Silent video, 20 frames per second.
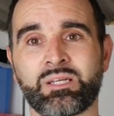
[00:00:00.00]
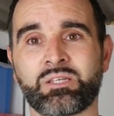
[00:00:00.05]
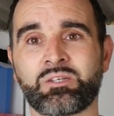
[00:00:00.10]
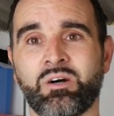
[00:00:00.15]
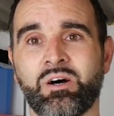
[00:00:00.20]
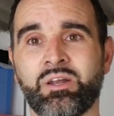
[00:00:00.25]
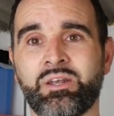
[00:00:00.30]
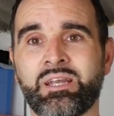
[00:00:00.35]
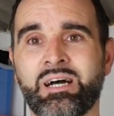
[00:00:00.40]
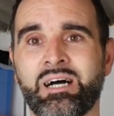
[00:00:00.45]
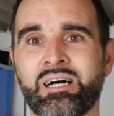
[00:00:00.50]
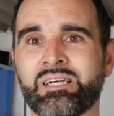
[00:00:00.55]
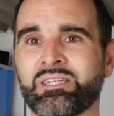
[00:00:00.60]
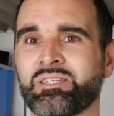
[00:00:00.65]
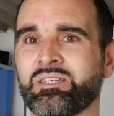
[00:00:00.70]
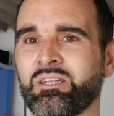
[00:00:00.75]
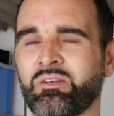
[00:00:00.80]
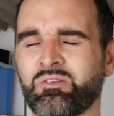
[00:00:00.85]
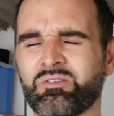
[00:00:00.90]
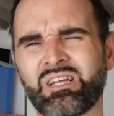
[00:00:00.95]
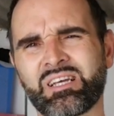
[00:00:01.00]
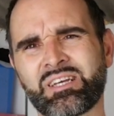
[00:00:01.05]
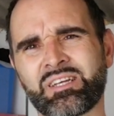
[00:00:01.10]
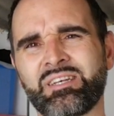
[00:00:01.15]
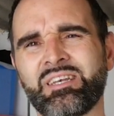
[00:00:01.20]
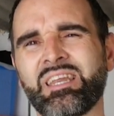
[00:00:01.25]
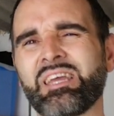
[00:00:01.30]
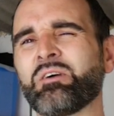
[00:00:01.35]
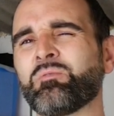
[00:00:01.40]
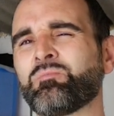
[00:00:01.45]
It's got a nice, it looks like a
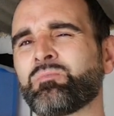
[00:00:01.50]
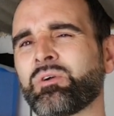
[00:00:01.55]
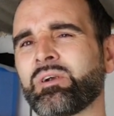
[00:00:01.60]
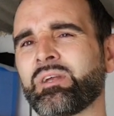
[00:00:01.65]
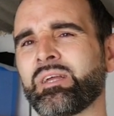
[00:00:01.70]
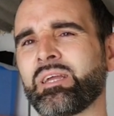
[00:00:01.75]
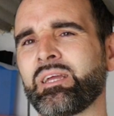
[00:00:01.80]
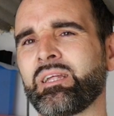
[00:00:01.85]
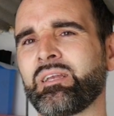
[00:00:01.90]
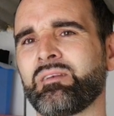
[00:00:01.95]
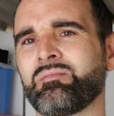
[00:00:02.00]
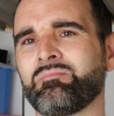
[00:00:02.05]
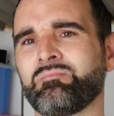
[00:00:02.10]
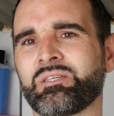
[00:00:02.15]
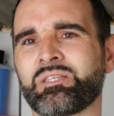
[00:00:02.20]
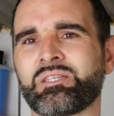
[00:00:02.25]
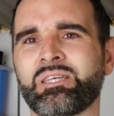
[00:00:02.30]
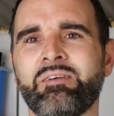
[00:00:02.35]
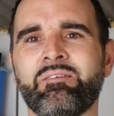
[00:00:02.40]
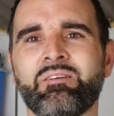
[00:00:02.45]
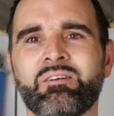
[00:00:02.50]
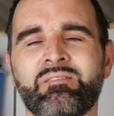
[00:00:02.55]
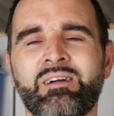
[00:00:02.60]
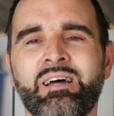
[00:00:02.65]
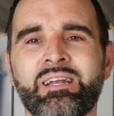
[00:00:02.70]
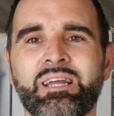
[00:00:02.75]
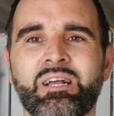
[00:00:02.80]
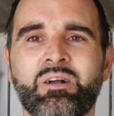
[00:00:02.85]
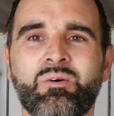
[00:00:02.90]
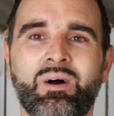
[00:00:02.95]
neoprene material
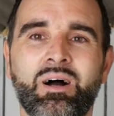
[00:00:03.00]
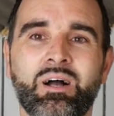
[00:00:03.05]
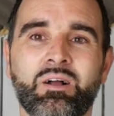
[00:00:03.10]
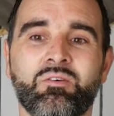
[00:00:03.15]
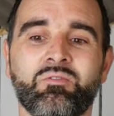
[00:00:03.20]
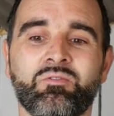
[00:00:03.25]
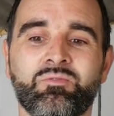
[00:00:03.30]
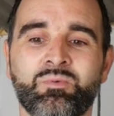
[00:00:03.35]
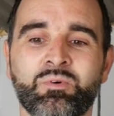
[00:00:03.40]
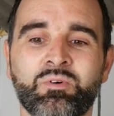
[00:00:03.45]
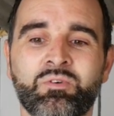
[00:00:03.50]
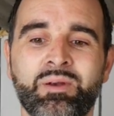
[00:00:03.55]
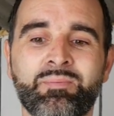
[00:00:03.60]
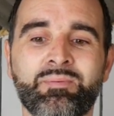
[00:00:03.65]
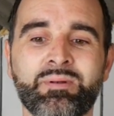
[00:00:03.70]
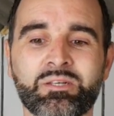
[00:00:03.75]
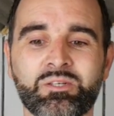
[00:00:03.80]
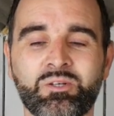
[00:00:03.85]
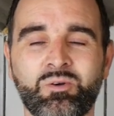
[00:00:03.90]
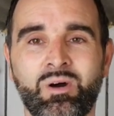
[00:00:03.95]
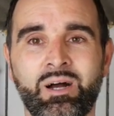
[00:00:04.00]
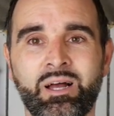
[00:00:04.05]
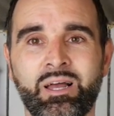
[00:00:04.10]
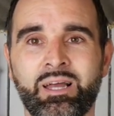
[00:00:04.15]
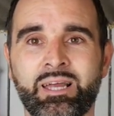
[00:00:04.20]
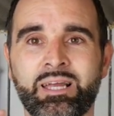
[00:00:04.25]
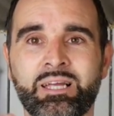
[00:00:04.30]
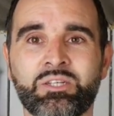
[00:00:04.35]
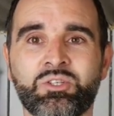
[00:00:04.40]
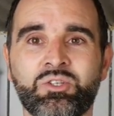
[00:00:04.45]
around it, quite a comfortable grip, and it's quite
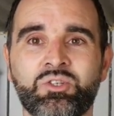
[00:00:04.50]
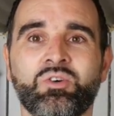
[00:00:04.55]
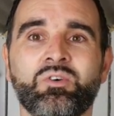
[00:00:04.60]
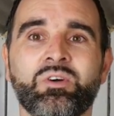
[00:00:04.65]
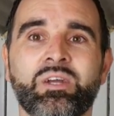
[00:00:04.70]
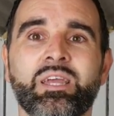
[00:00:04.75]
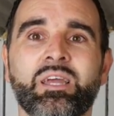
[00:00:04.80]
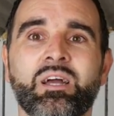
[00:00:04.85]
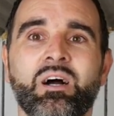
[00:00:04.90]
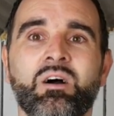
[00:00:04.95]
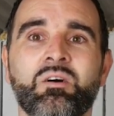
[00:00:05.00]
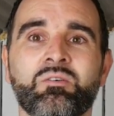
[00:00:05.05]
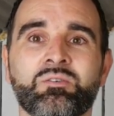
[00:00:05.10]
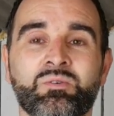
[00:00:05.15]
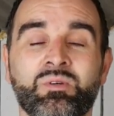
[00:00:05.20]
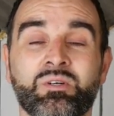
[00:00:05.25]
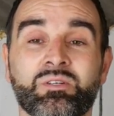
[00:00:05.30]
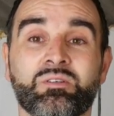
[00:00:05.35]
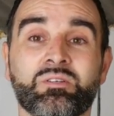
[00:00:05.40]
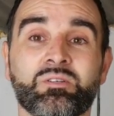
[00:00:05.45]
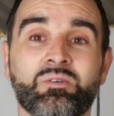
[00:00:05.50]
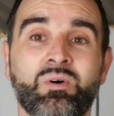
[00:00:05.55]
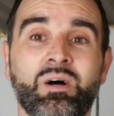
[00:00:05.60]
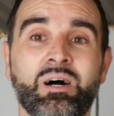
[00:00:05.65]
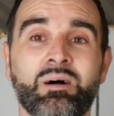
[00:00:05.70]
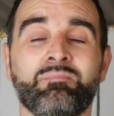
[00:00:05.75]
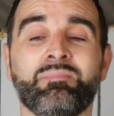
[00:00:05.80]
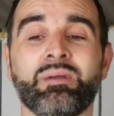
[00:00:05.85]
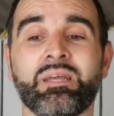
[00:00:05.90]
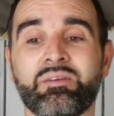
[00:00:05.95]
a chunkier hose also. It's
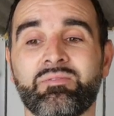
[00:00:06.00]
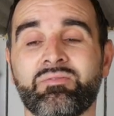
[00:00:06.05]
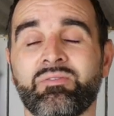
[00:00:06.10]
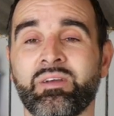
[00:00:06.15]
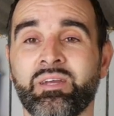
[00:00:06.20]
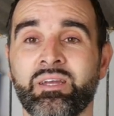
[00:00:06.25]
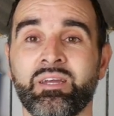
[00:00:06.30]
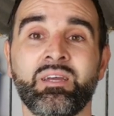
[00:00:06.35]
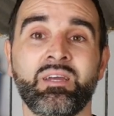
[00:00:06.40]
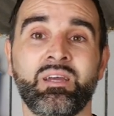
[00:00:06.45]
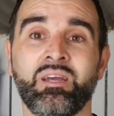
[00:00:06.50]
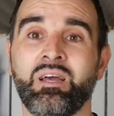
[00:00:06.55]
quite a beefy